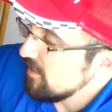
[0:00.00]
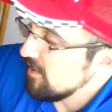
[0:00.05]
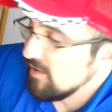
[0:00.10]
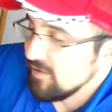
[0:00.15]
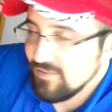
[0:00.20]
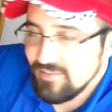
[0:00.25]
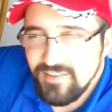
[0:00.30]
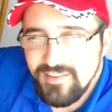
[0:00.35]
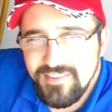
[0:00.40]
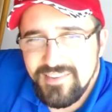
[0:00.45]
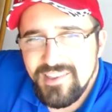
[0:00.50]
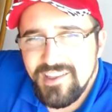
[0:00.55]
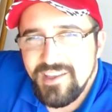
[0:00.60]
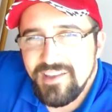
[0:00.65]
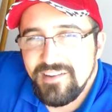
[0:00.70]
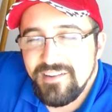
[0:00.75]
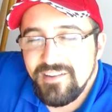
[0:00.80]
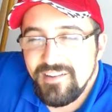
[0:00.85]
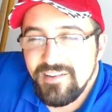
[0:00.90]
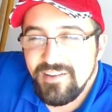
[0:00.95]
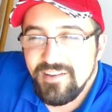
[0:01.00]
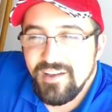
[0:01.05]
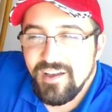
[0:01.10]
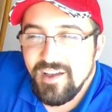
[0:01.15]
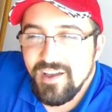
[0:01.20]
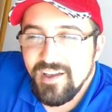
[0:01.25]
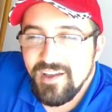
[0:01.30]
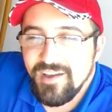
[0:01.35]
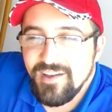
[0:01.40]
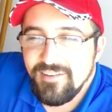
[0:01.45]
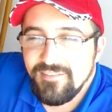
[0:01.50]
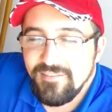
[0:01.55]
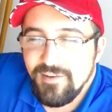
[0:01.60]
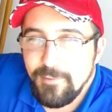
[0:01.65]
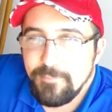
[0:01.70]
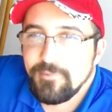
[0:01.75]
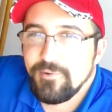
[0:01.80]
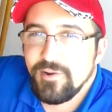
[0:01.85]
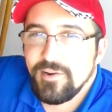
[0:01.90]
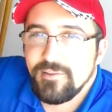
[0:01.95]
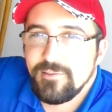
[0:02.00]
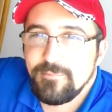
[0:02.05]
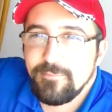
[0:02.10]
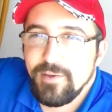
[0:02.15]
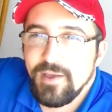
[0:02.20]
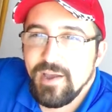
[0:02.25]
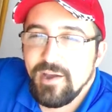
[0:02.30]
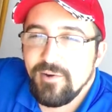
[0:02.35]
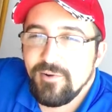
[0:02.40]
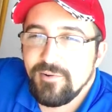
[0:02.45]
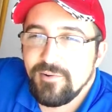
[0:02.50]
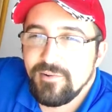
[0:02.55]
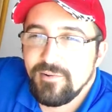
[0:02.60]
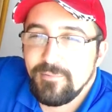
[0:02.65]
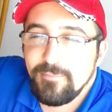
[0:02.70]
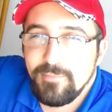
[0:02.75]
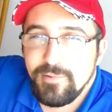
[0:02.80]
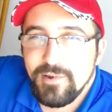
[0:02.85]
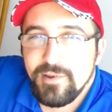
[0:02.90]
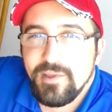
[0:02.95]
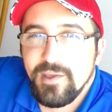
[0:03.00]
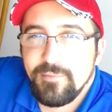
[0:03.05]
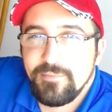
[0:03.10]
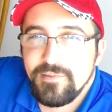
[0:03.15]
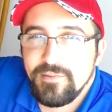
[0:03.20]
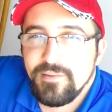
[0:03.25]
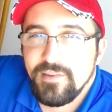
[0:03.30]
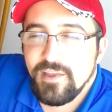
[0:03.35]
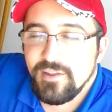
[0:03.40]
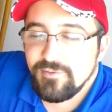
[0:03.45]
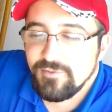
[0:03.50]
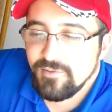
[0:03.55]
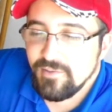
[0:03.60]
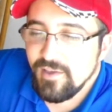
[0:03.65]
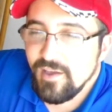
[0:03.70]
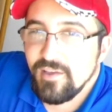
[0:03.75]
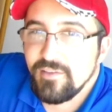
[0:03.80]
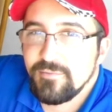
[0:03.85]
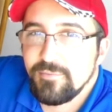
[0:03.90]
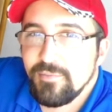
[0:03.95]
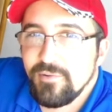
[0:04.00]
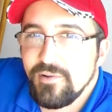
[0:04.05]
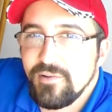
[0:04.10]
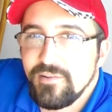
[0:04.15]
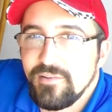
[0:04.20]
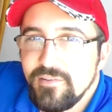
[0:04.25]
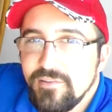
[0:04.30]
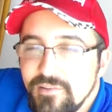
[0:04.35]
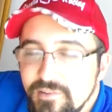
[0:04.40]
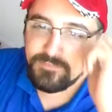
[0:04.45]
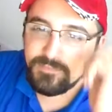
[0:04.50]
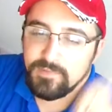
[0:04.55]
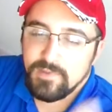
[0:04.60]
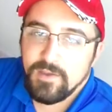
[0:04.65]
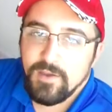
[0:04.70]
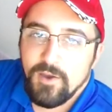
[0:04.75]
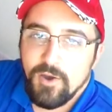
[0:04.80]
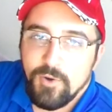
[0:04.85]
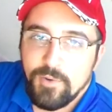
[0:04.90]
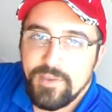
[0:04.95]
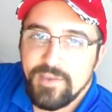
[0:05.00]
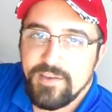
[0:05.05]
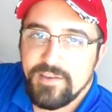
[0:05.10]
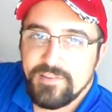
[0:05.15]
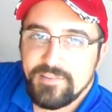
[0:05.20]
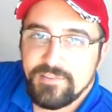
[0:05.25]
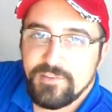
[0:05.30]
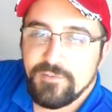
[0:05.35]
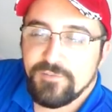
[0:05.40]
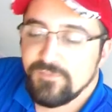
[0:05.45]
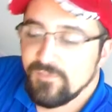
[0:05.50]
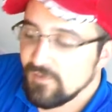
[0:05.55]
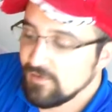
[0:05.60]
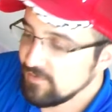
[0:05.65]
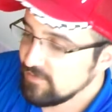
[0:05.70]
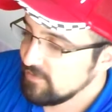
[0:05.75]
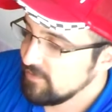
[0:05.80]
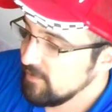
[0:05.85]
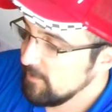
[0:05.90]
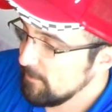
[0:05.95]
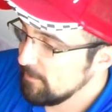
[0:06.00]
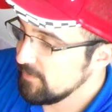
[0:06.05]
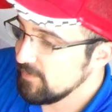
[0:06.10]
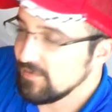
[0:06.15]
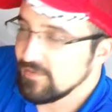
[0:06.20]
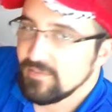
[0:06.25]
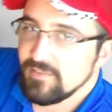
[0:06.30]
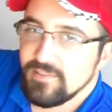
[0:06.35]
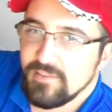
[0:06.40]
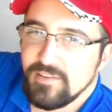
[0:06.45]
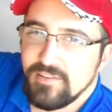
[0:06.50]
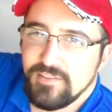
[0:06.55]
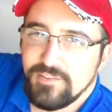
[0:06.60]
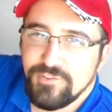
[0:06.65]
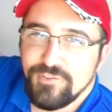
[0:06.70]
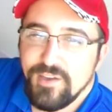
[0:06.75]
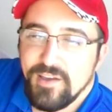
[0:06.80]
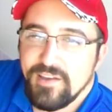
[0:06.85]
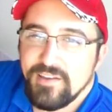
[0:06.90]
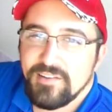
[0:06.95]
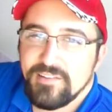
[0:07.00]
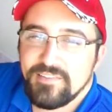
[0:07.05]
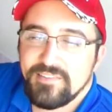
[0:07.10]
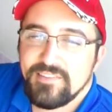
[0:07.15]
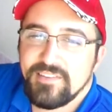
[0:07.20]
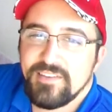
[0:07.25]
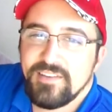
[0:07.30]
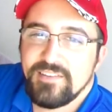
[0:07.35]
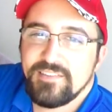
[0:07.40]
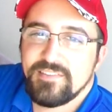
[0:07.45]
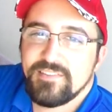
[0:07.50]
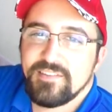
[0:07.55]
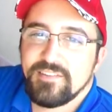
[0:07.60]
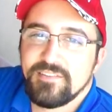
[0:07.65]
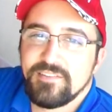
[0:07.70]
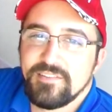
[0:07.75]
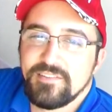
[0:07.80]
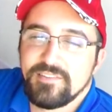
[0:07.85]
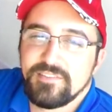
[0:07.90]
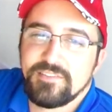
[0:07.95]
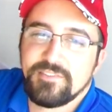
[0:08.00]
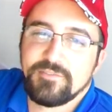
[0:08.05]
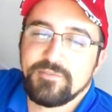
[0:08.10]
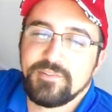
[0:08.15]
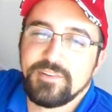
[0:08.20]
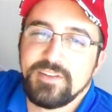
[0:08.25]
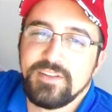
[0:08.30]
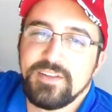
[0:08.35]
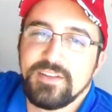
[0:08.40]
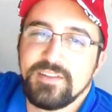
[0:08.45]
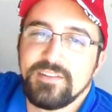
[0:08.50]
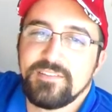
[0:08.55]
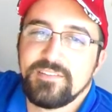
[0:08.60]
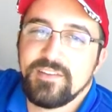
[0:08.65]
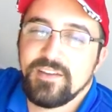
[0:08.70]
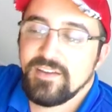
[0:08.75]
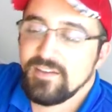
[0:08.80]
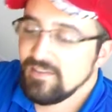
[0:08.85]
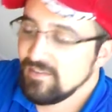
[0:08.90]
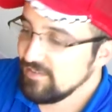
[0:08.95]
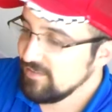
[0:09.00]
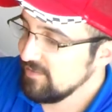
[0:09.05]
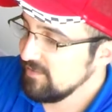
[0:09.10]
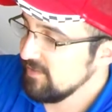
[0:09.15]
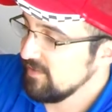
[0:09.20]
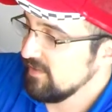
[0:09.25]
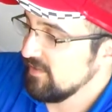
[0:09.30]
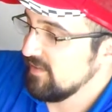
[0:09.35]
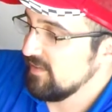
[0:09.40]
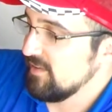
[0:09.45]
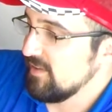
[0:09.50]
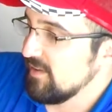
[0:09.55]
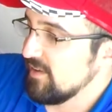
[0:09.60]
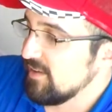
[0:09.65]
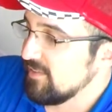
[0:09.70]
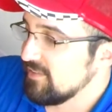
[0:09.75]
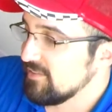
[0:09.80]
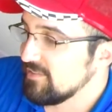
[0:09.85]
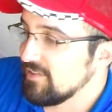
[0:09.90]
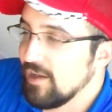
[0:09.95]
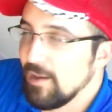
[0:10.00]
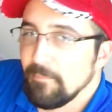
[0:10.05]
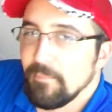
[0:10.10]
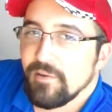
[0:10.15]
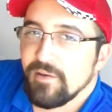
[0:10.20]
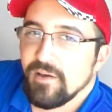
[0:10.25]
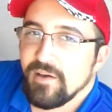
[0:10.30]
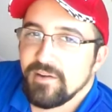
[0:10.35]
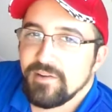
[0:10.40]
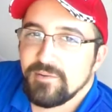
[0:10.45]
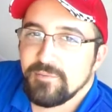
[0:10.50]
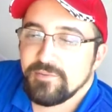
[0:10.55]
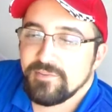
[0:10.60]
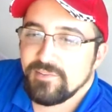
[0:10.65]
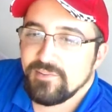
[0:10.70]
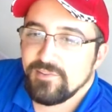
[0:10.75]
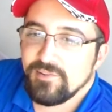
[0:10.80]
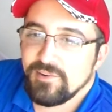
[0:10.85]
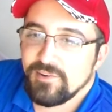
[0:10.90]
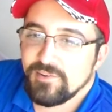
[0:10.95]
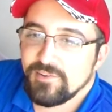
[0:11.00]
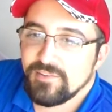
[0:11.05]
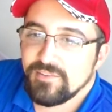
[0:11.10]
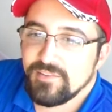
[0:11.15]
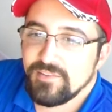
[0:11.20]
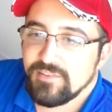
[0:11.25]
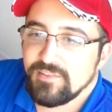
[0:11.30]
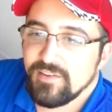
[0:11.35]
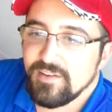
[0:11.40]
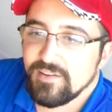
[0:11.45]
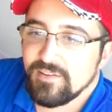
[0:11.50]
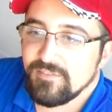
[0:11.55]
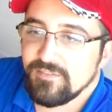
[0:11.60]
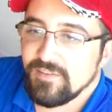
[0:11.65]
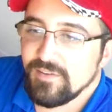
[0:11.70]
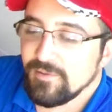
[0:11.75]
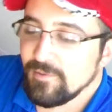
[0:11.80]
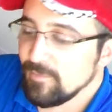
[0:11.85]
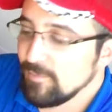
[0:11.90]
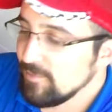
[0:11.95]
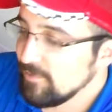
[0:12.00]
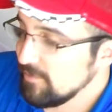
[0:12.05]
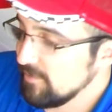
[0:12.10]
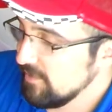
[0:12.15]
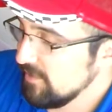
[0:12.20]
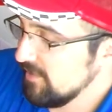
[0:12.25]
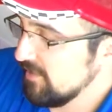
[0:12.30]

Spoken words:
Since then, I have upgraded the power, but kept it naturally aspirated. Okay, so first up is the Jlt Series 3 intake. At the time I got it, it was the largest intake available.